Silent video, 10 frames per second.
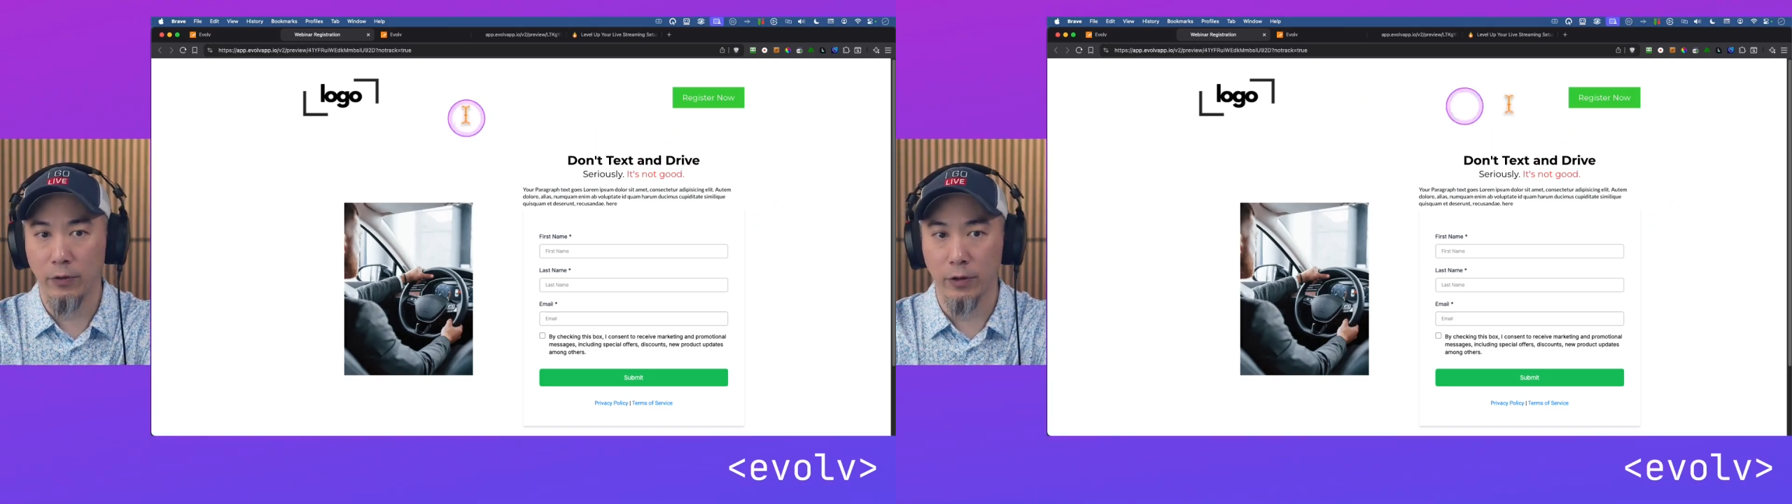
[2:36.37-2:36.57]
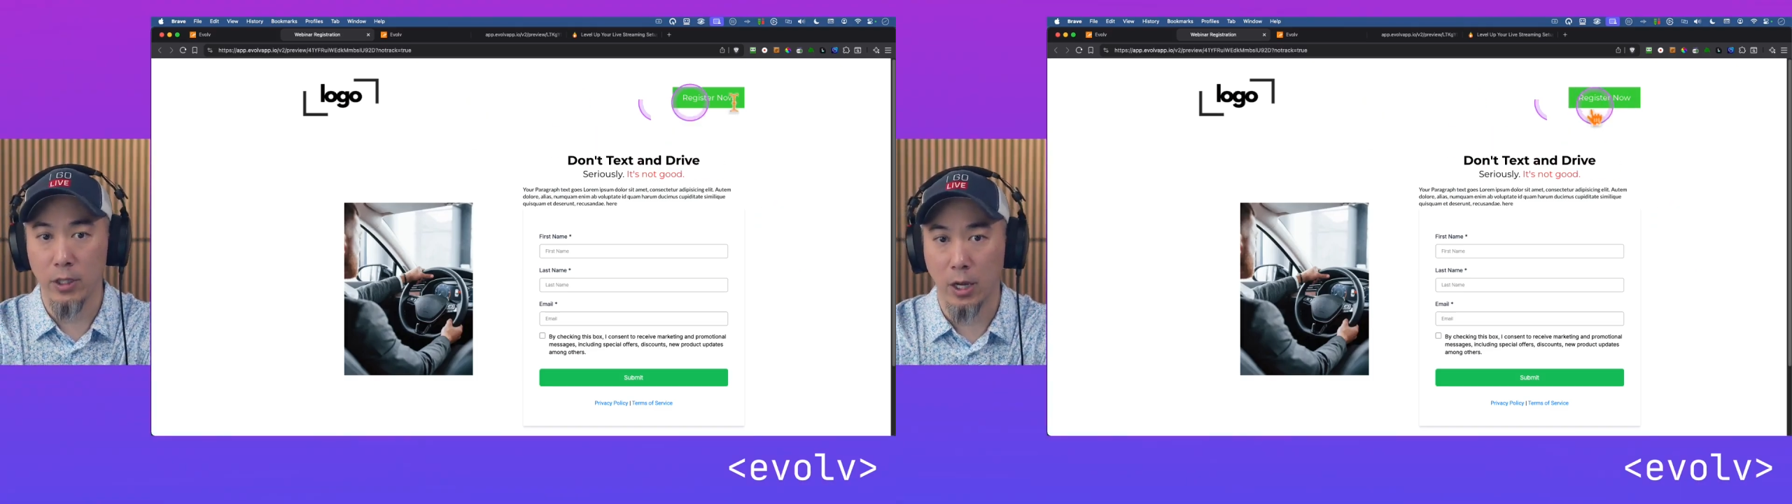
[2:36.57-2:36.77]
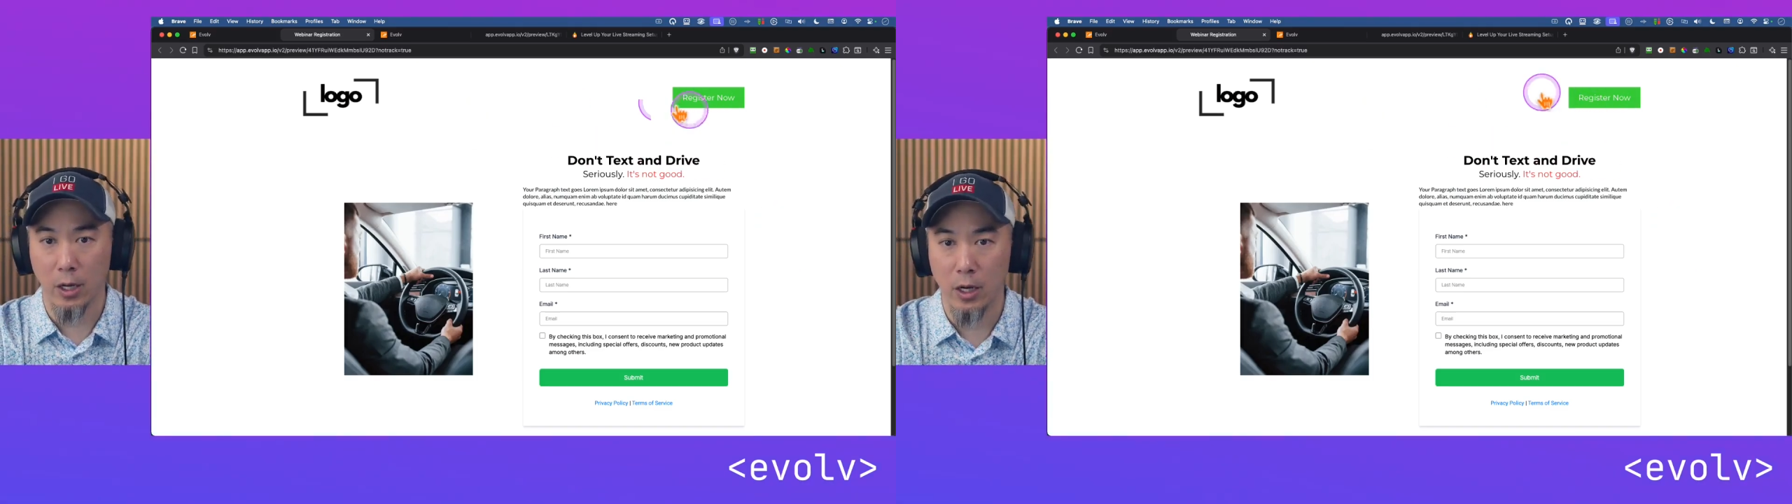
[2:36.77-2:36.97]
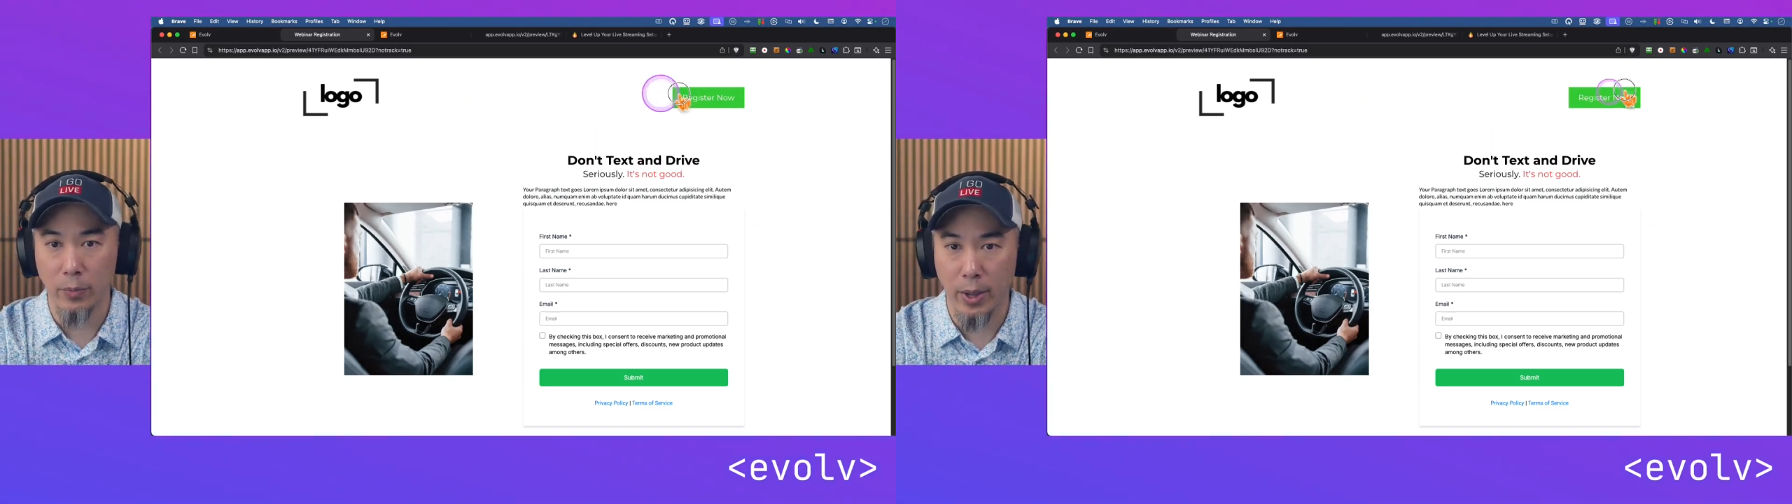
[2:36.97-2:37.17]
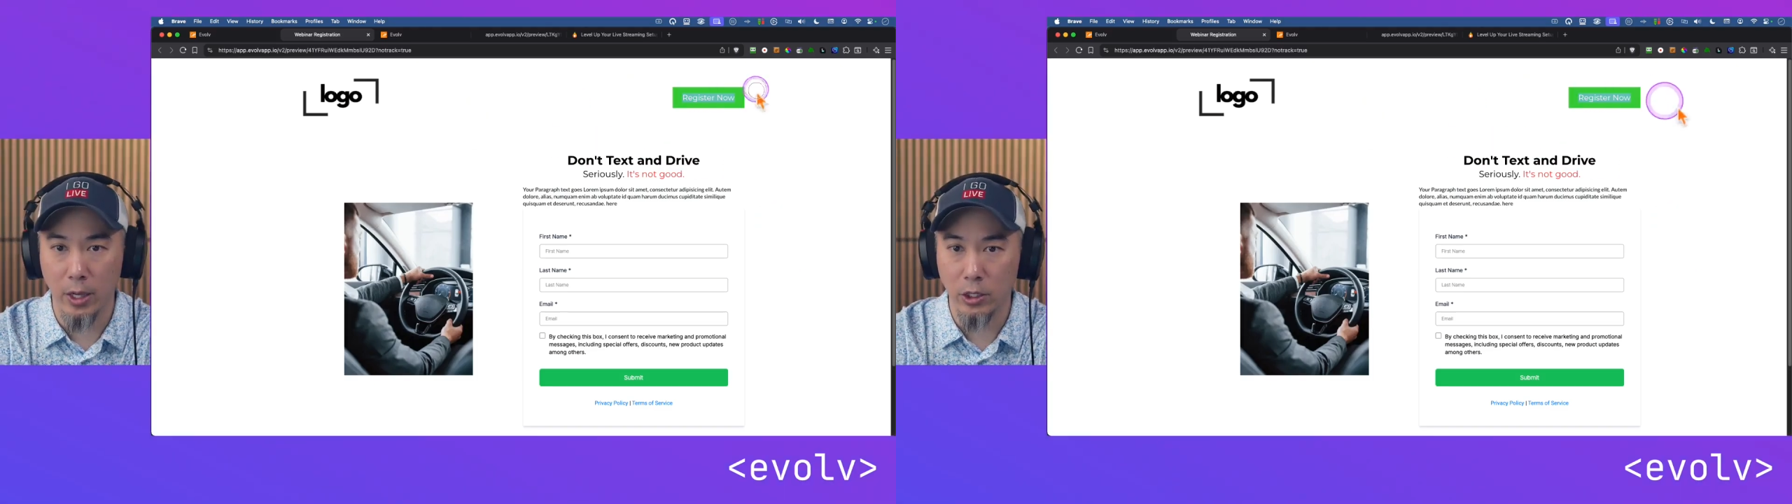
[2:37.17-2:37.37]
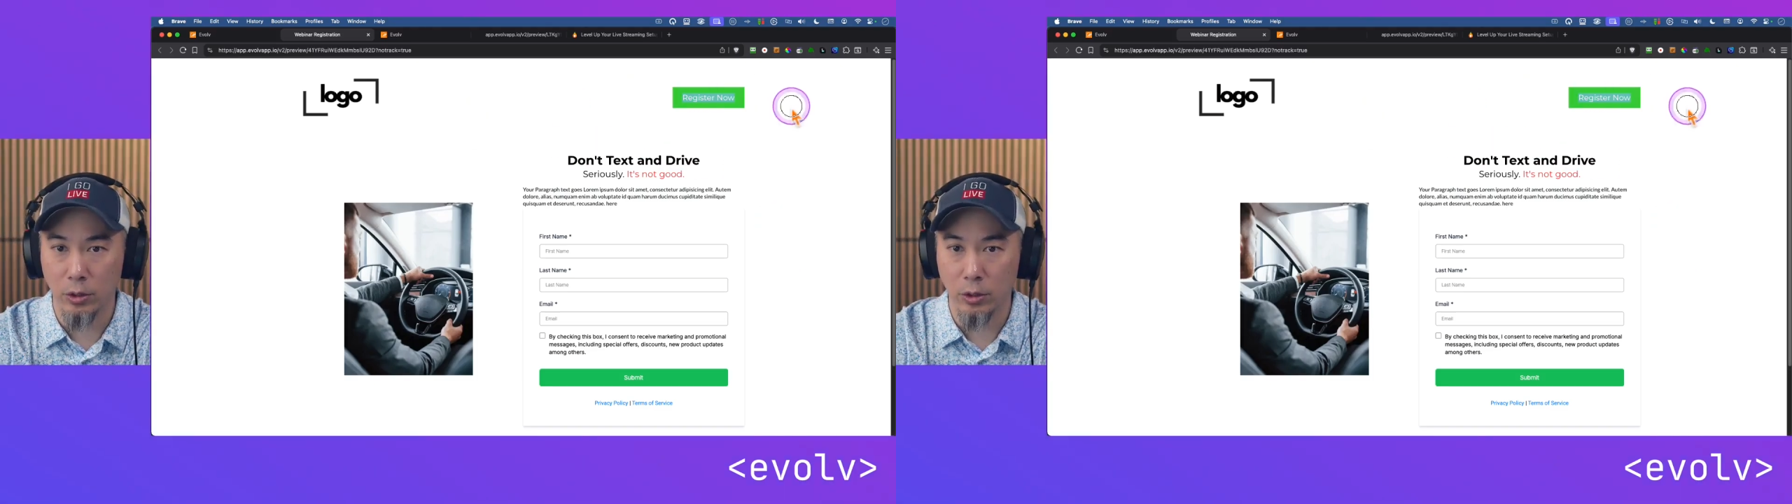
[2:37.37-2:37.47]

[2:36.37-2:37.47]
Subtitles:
If it's not a long page,